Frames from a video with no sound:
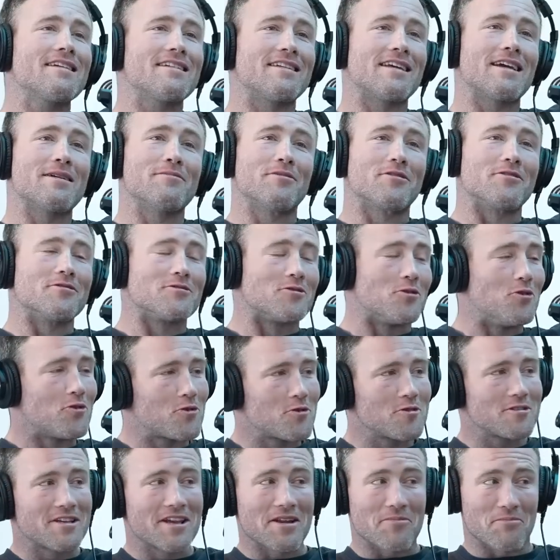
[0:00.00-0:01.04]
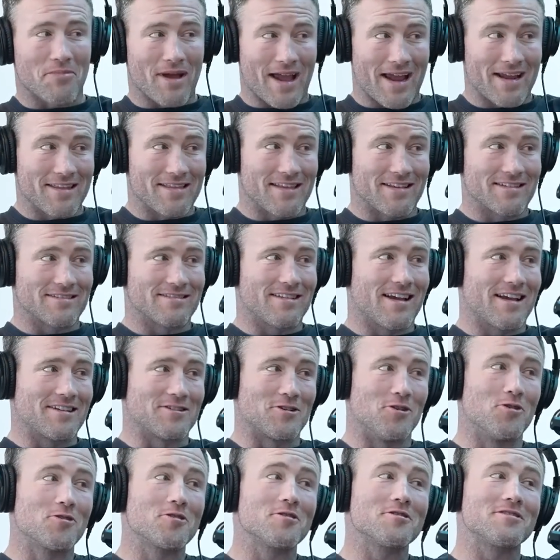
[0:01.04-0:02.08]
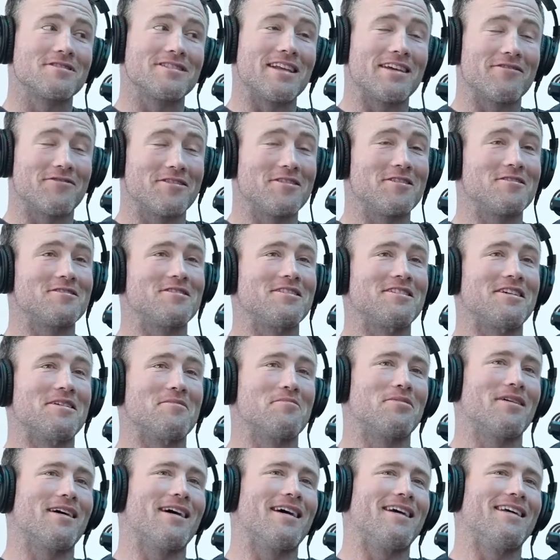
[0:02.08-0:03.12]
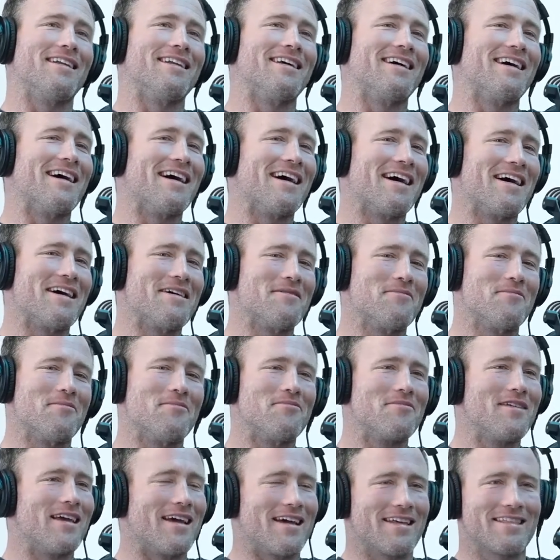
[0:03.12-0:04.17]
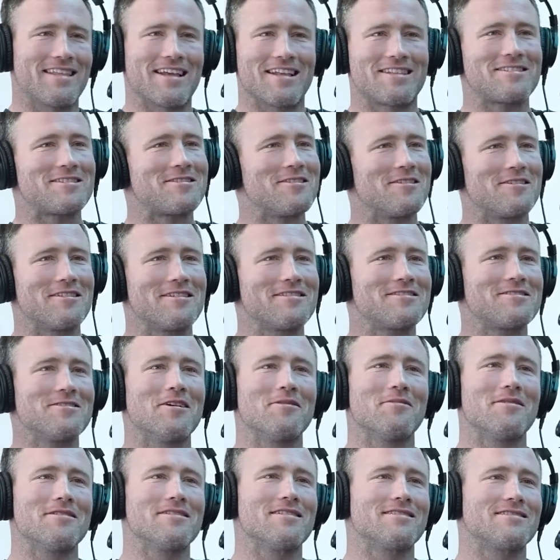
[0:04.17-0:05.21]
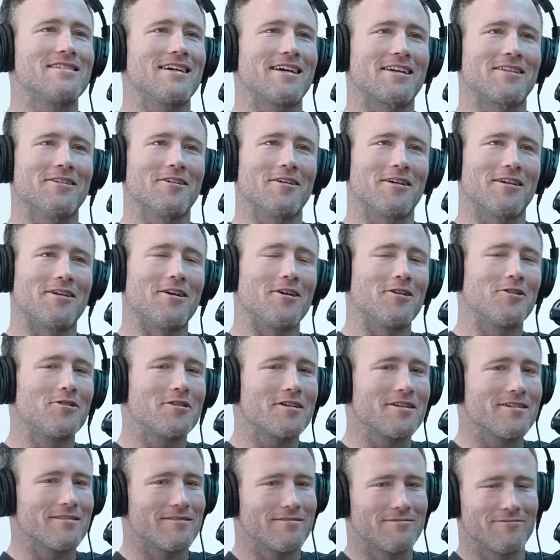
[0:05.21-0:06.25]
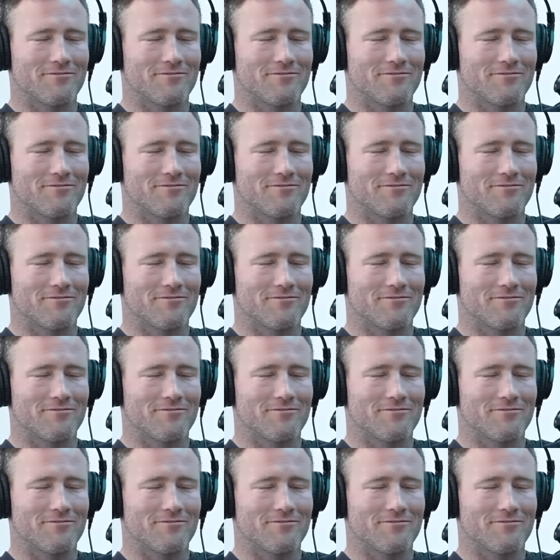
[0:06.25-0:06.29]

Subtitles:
it now because hookers get paid these days. Hookers never used to get paid. It's not one you take lightly. I look at,